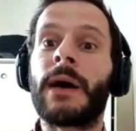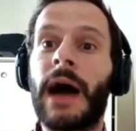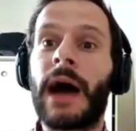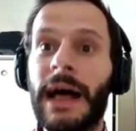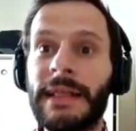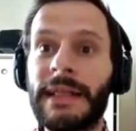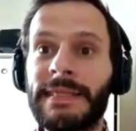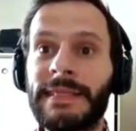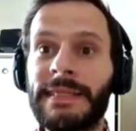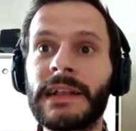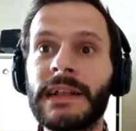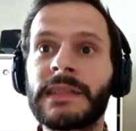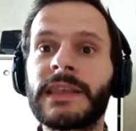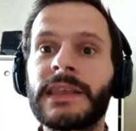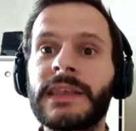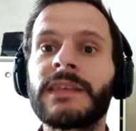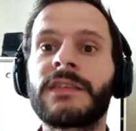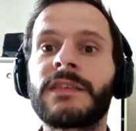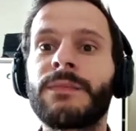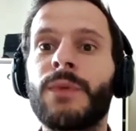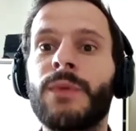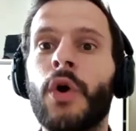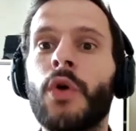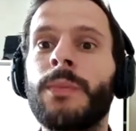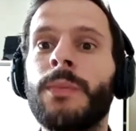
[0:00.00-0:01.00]
Until
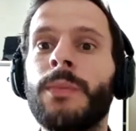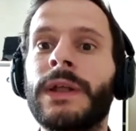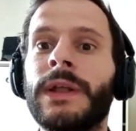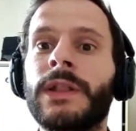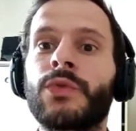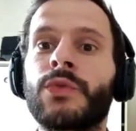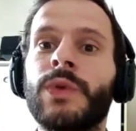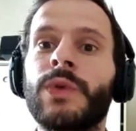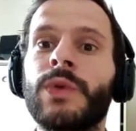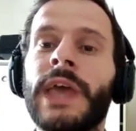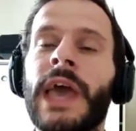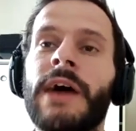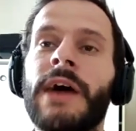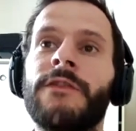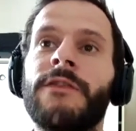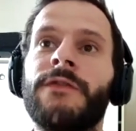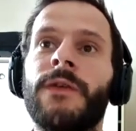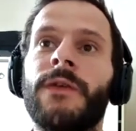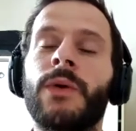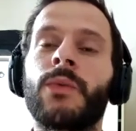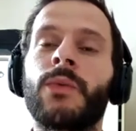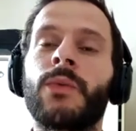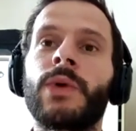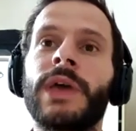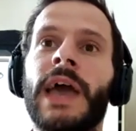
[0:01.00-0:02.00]
this moment, we have
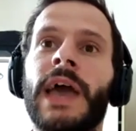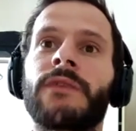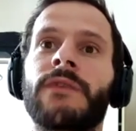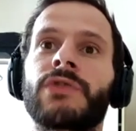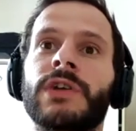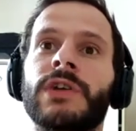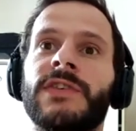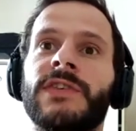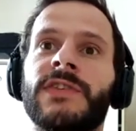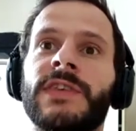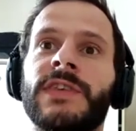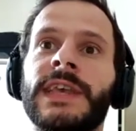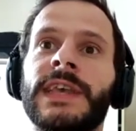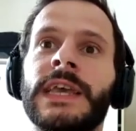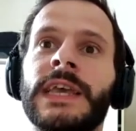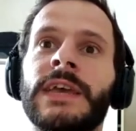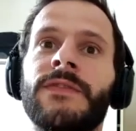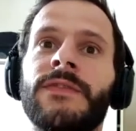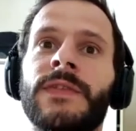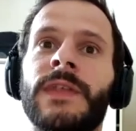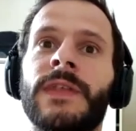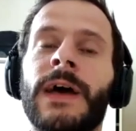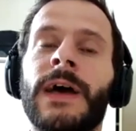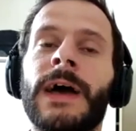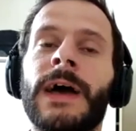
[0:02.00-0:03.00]
received